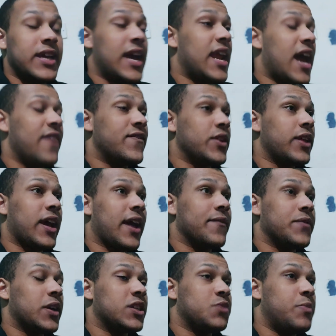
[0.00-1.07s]
and I feel like I've
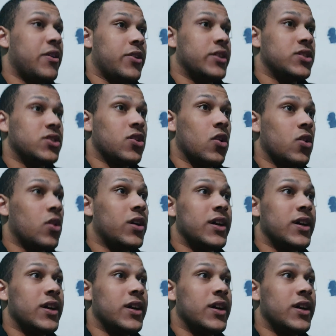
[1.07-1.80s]
experienced a lot